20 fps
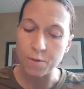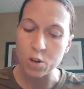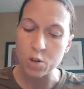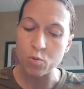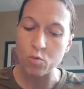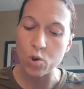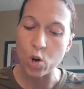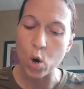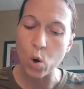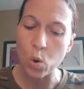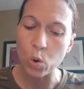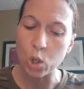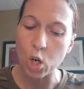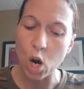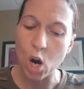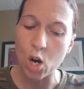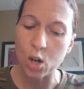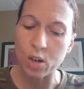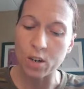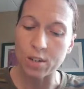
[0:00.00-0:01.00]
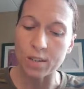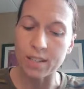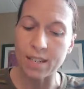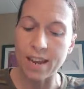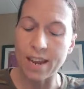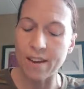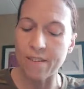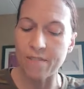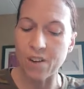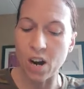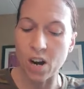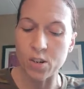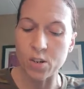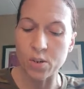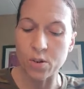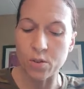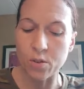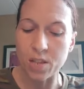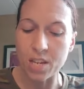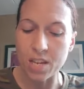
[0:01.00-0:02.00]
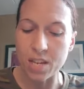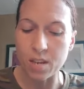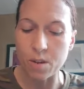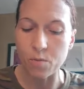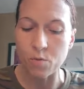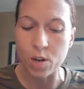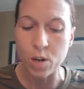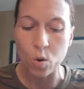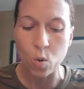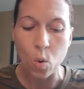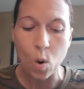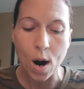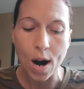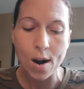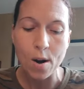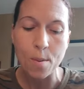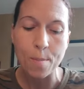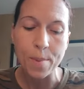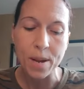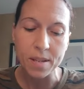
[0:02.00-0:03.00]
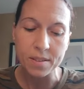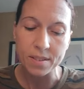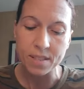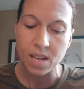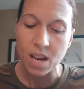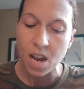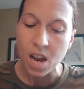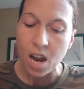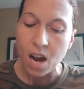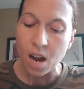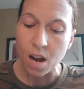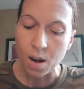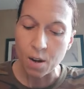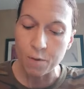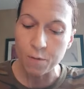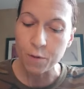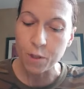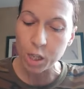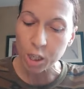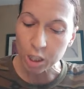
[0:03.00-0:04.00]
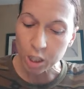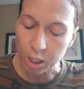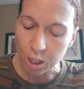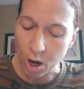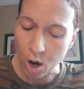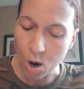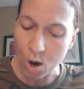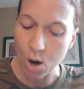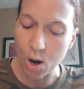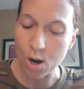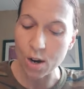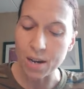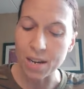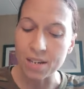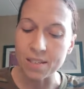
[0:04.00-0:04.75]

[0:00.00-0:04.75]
for you no longer live under the requirements of the law.